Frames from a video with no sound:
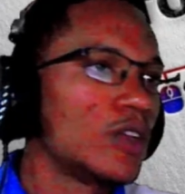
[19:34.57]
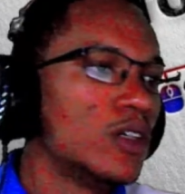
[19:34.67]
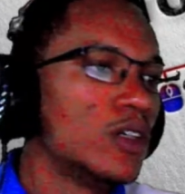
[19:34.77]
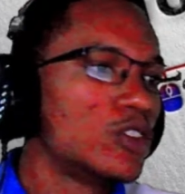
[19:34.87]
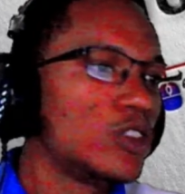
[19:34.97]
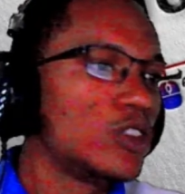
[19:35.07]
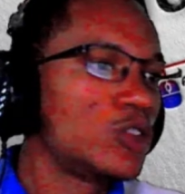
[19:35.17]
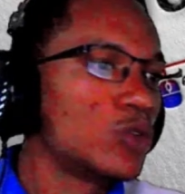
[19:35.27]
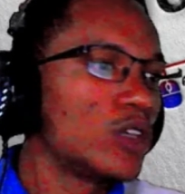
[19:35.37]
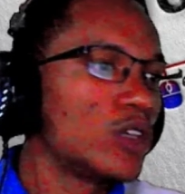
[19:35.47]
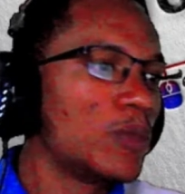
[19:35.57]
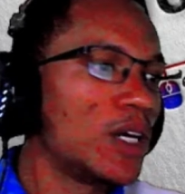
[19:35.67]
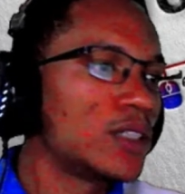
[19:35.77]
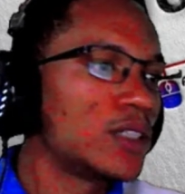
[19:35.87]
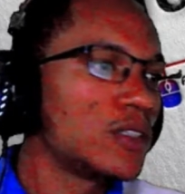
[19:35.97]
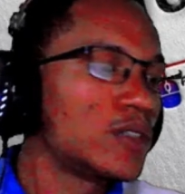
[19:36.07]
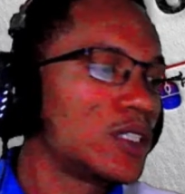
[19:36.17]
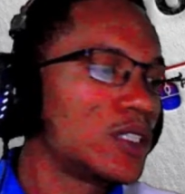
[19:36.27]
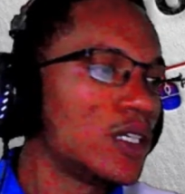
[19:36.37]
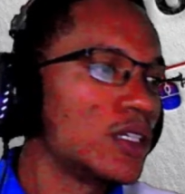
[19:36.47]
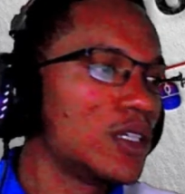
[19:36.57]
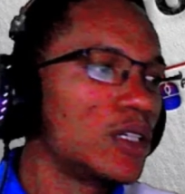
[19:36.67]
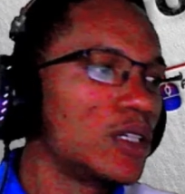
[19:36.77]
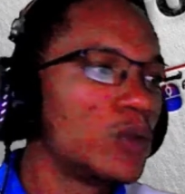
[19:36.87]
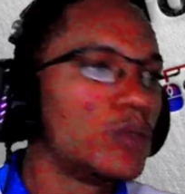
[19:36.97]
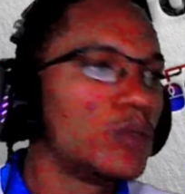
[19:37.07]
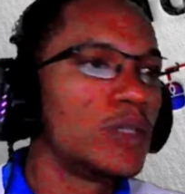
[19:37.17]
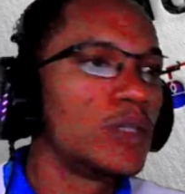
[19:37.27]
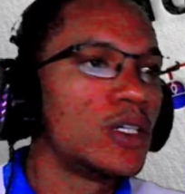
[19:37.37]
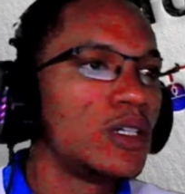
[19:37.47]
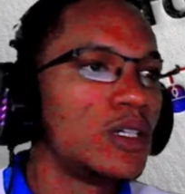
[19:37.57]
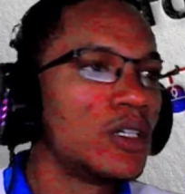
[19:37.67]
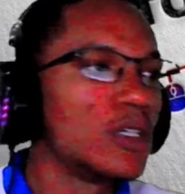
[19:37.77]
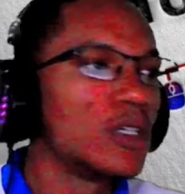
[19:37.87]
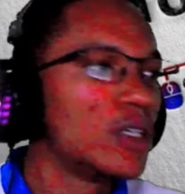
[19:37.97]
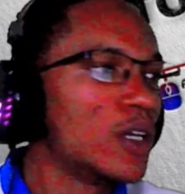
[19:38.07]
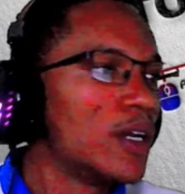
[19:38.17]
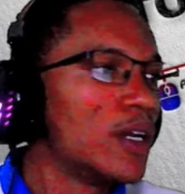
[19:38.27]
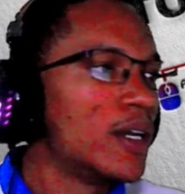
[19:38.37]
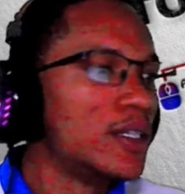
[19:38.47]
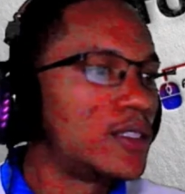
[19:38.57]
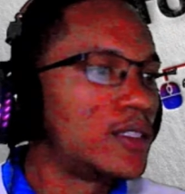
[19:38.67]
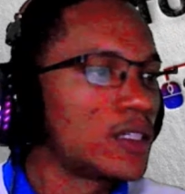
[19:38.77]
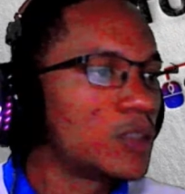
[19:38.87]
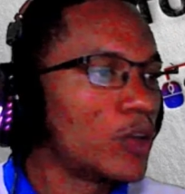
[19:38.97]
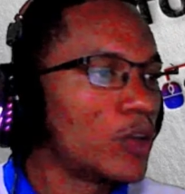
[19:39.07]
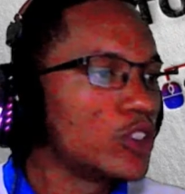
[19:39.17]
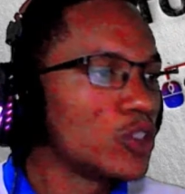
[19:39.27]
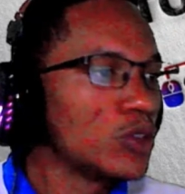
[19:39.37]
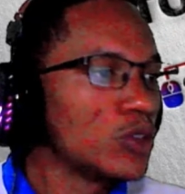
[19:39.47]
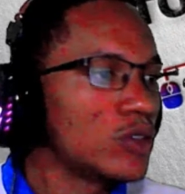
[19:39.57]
so the total mass of C and D would be the 6.0